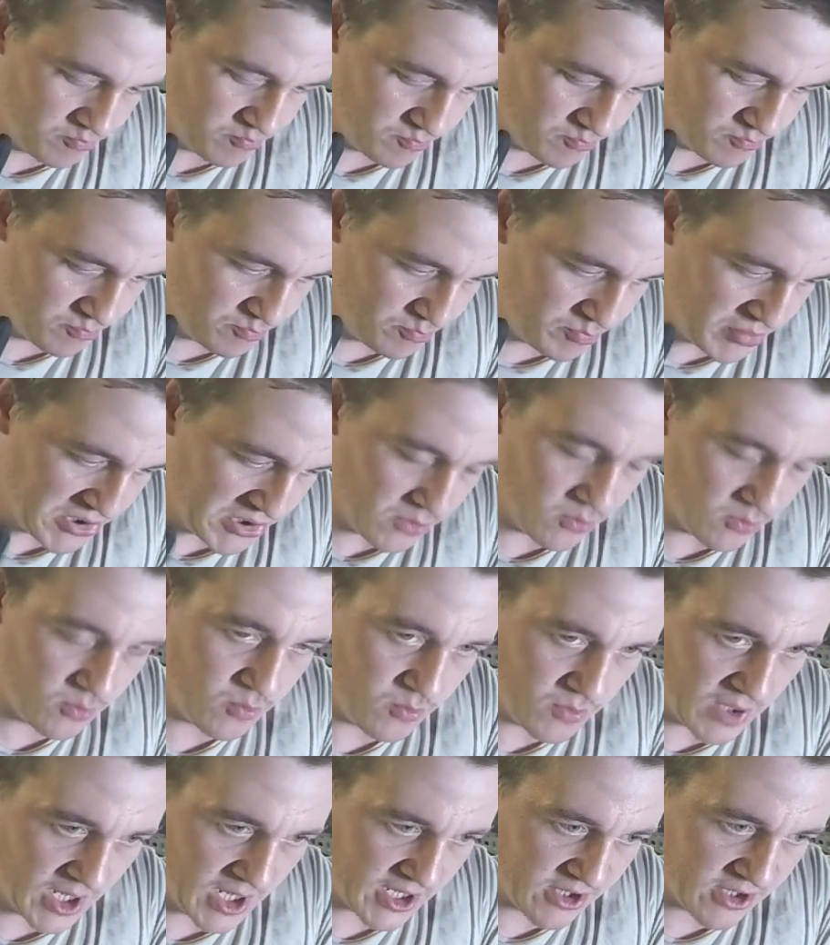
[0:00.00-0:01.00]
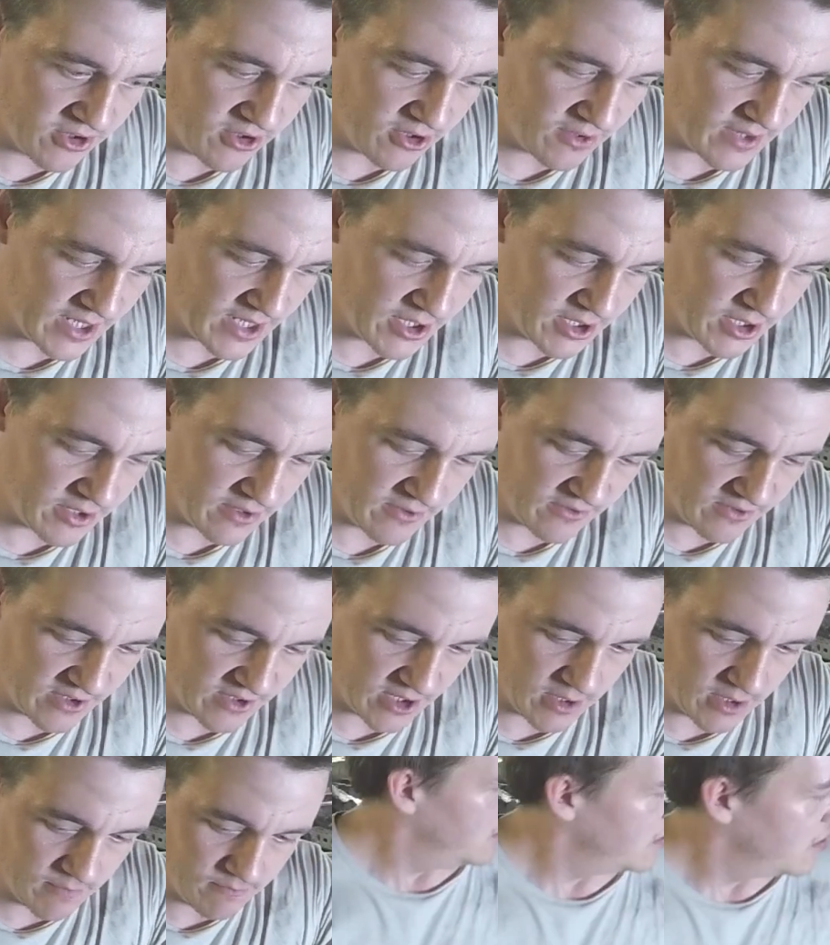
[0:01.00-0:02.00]
but I can do that another
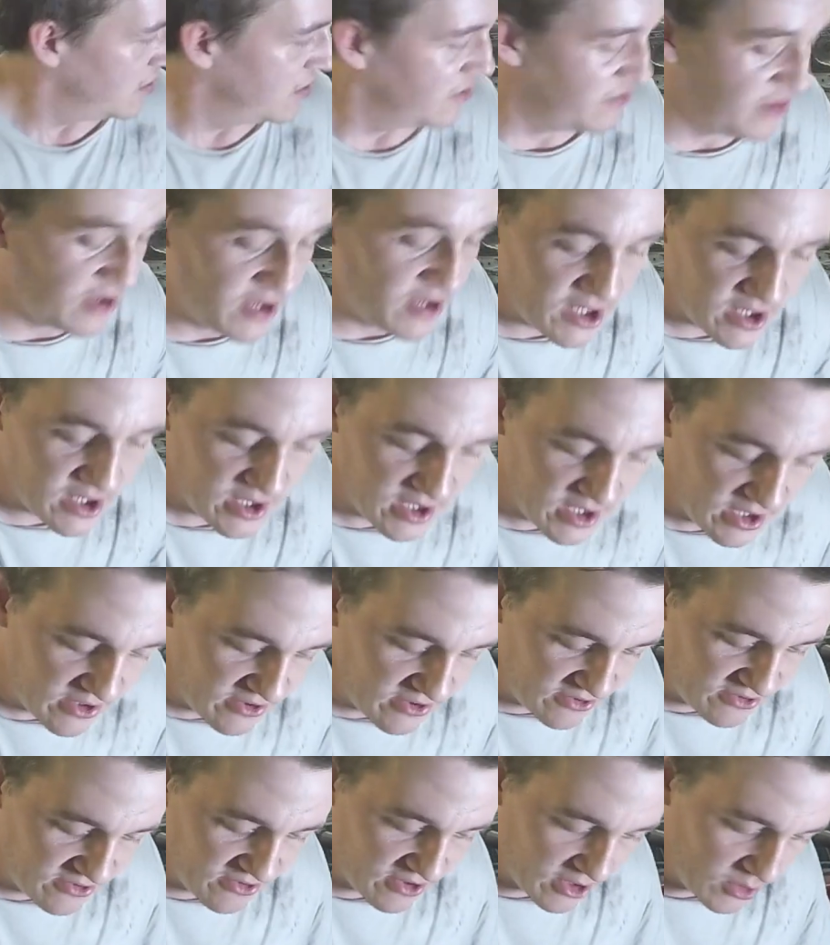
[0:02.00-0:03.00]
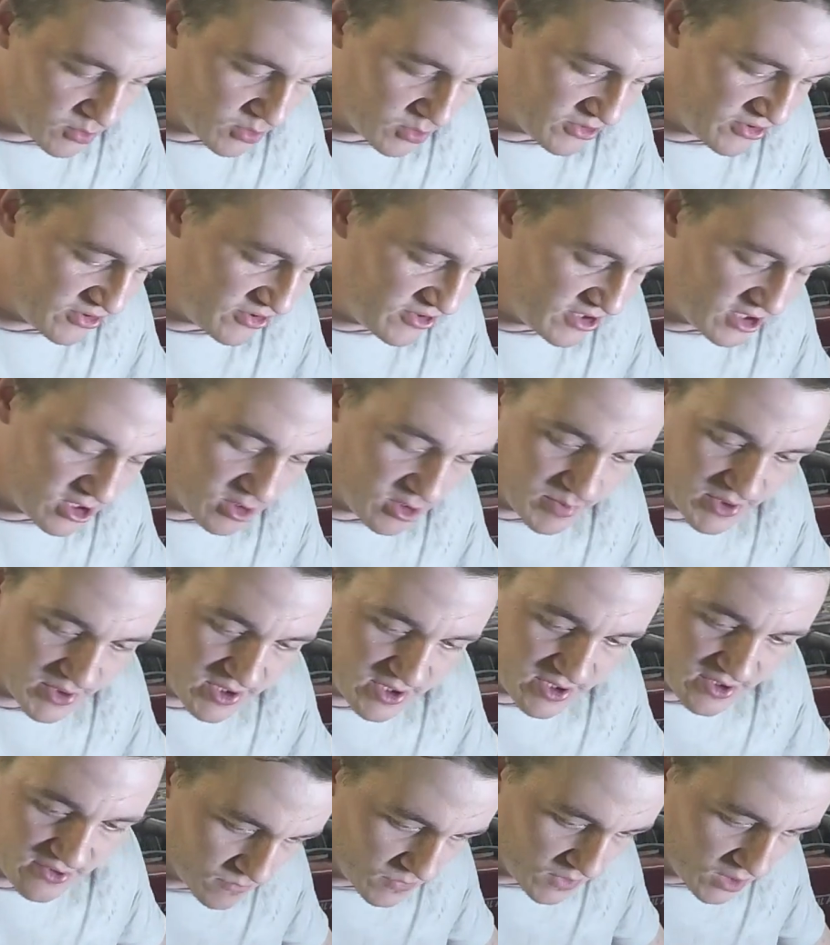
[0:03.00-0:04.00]
time. So now I need to decide what to do,
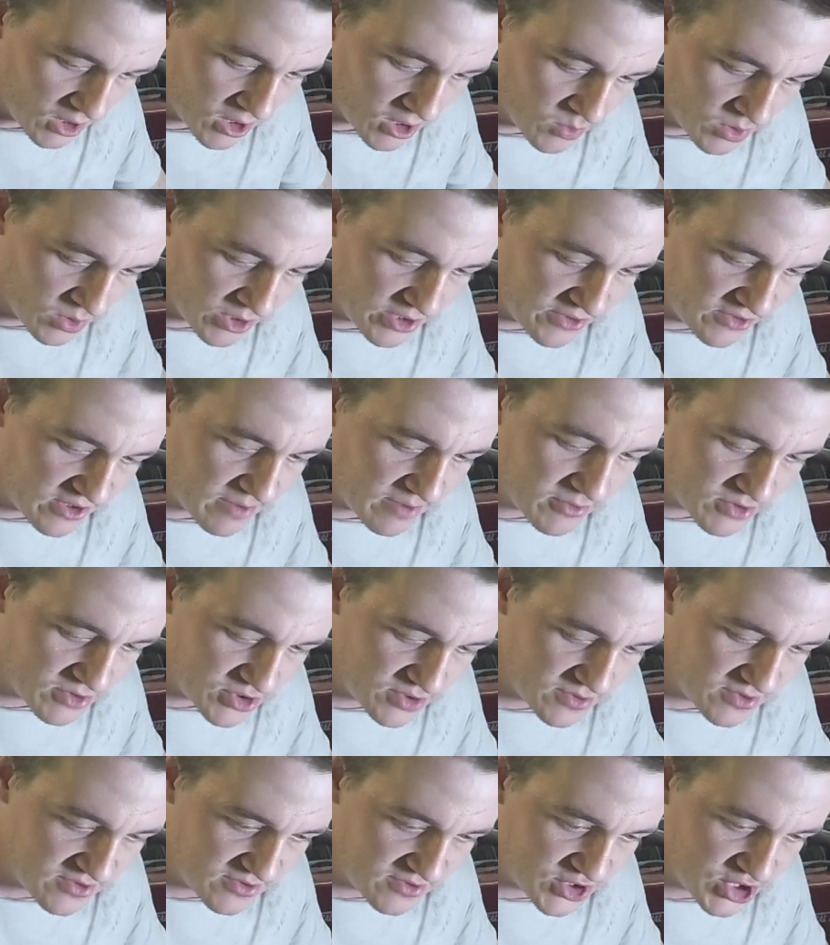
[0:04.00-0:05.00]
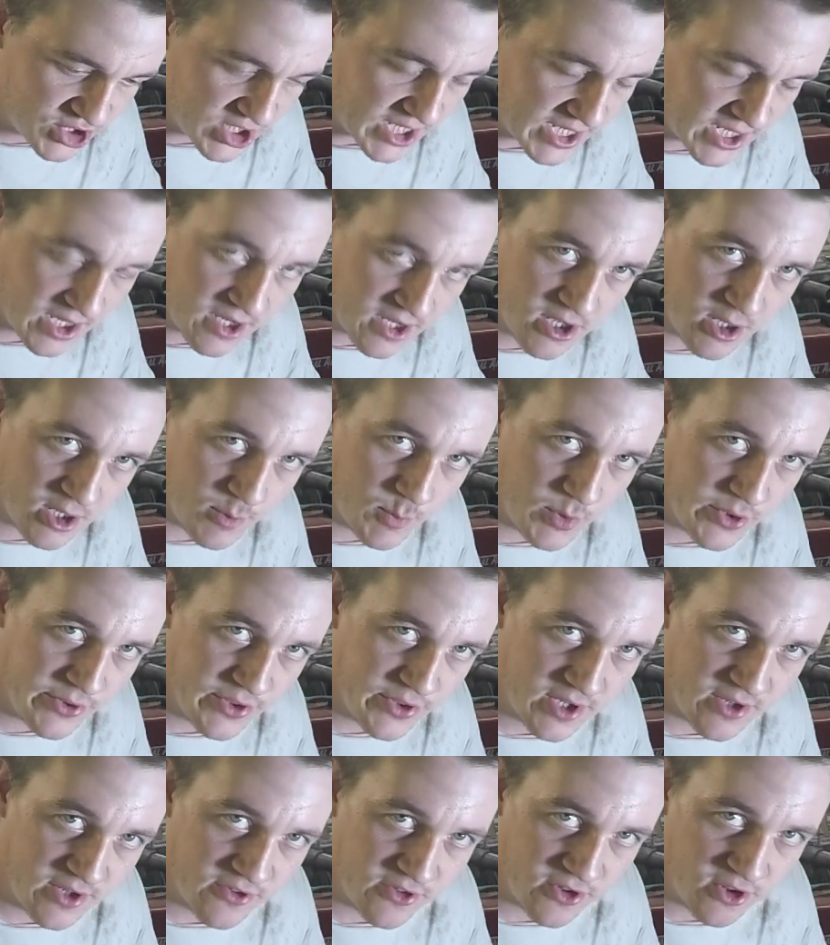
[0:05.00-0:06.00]
because I want to double check a couple of
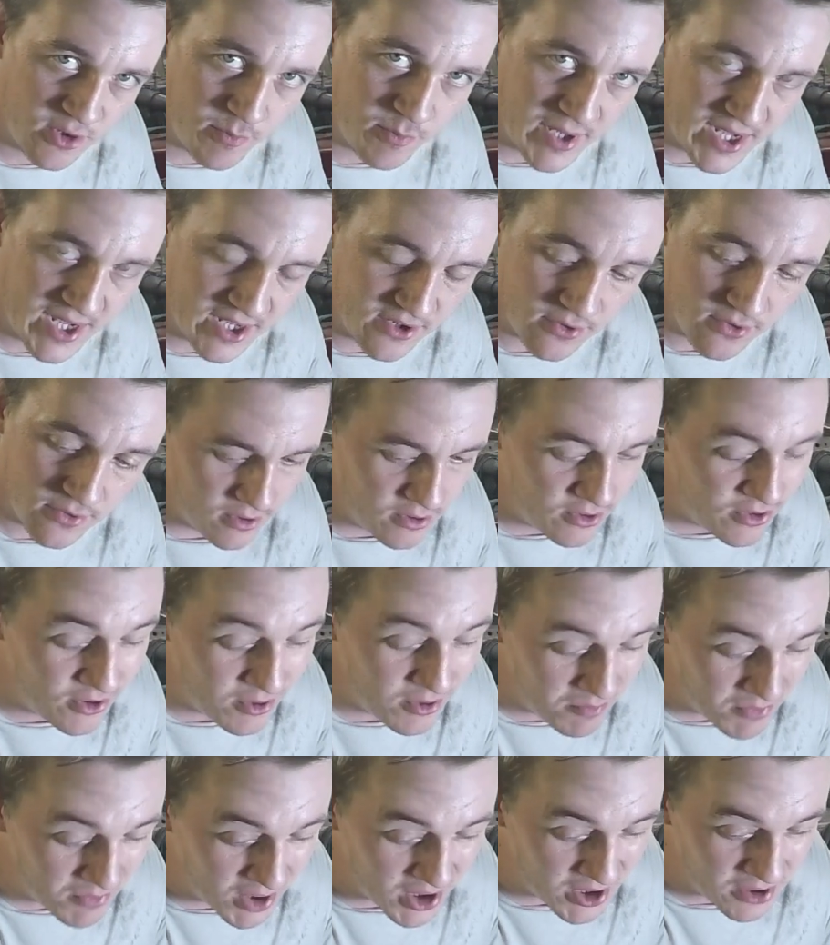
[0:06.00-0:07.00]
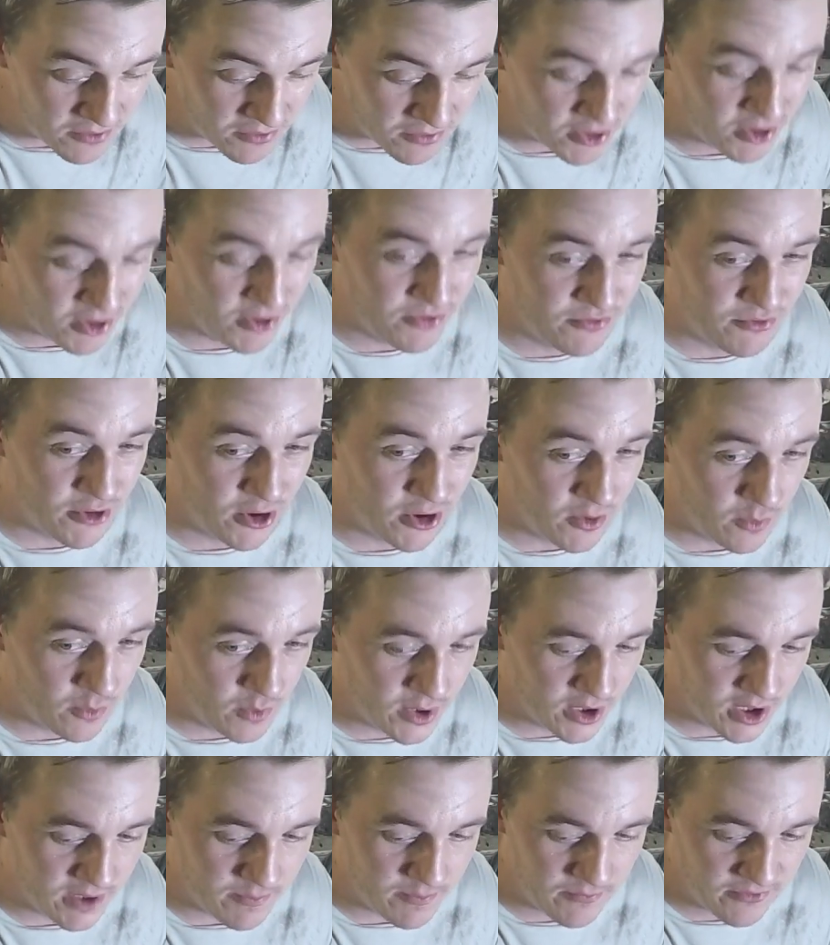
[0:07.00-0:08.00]
things on the pedal that might have gone wrong when
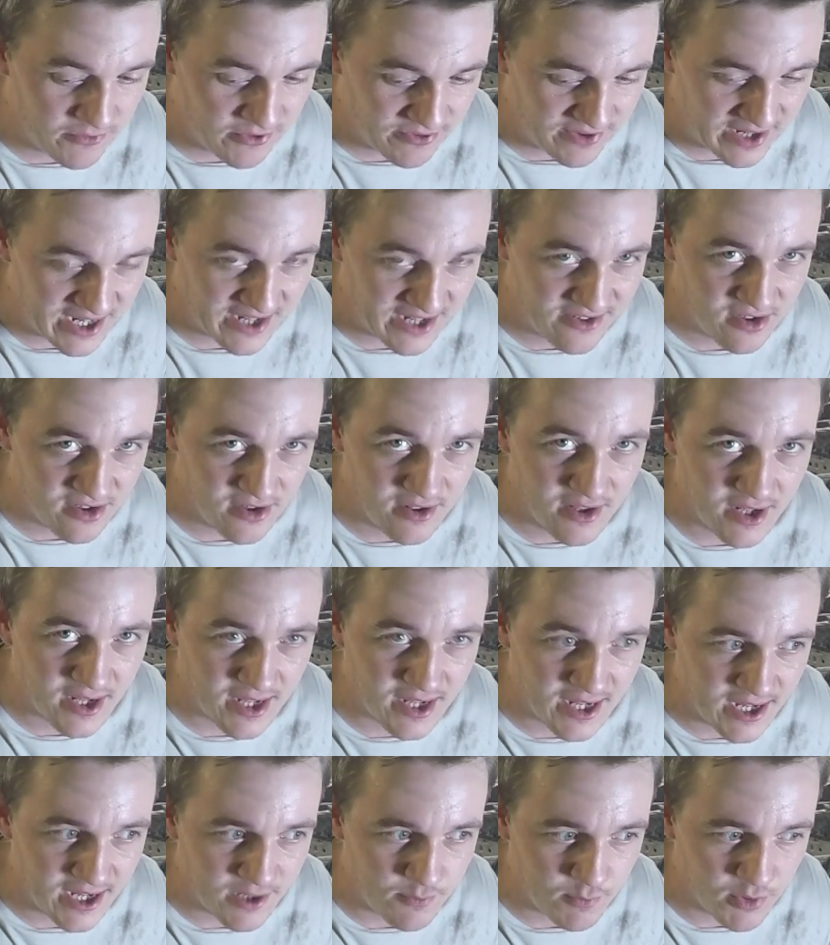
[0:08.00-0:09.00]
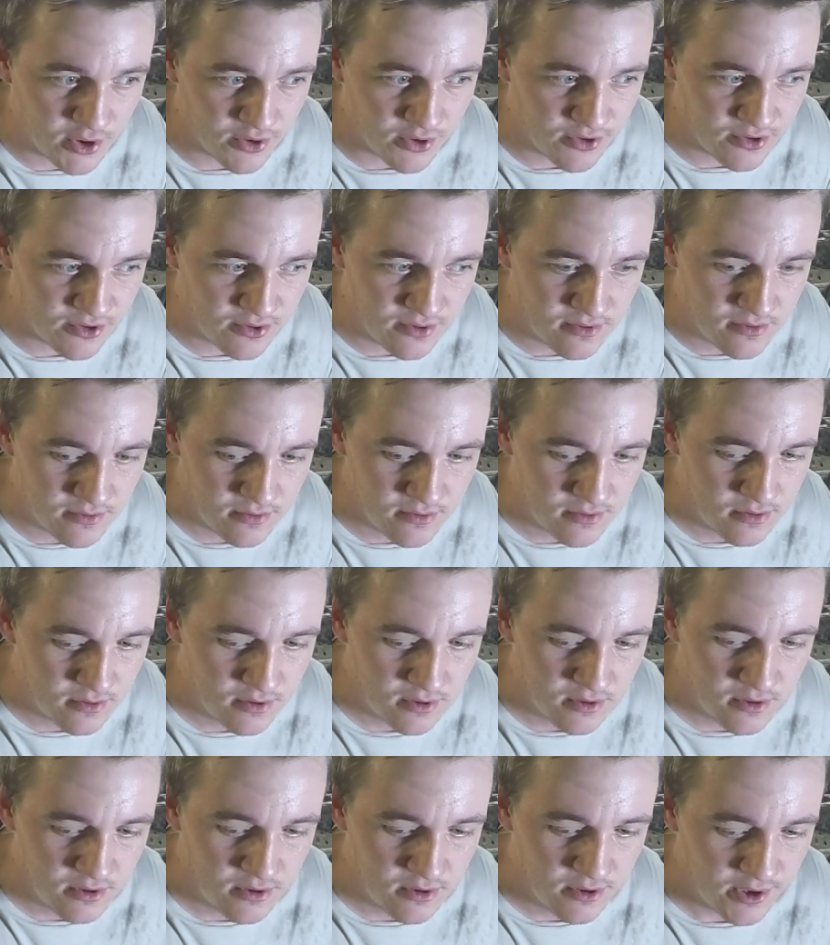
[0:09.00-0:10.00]
I flattened the CAD model,
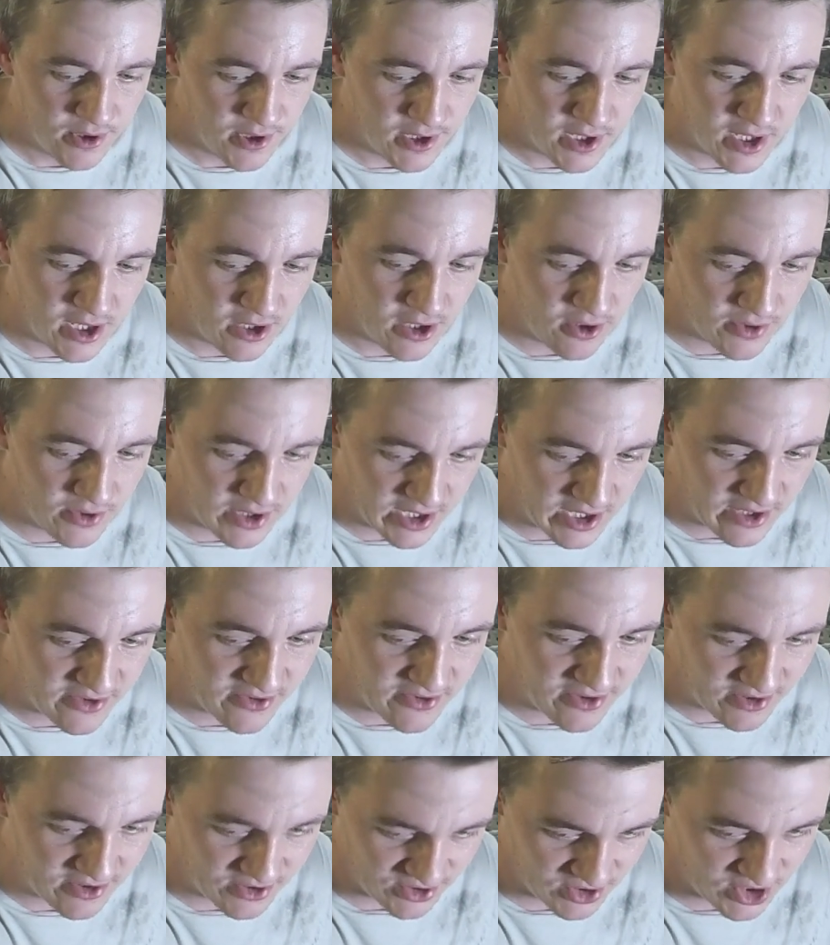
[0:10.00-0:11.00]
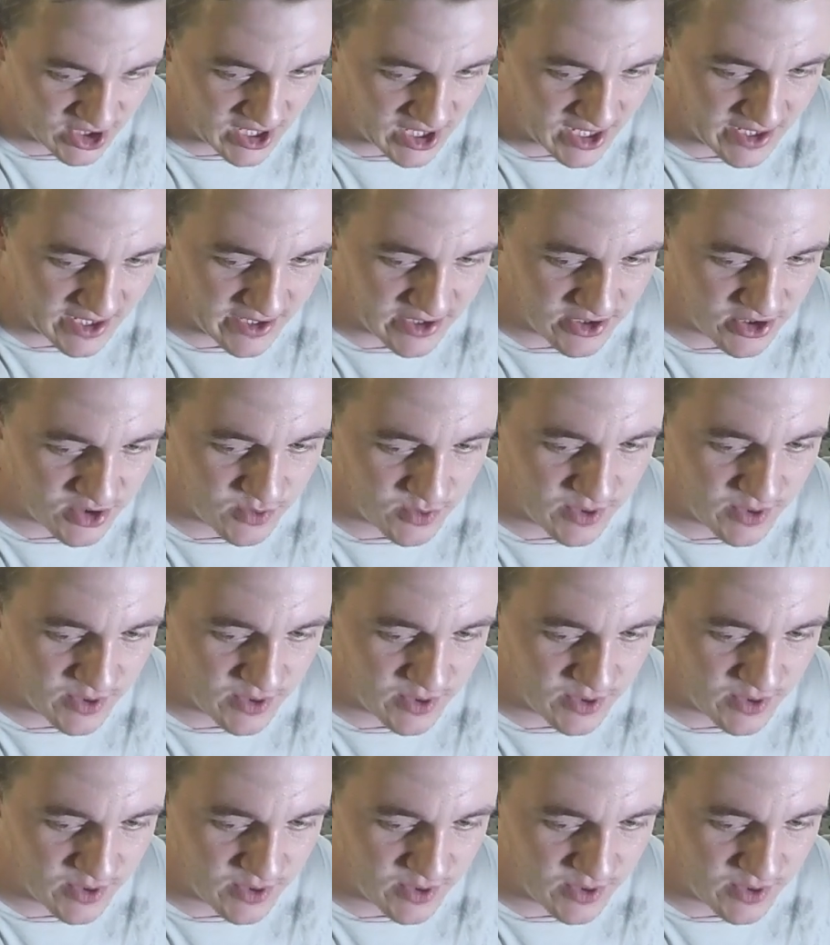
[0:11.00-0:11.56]
and then I'll need to change where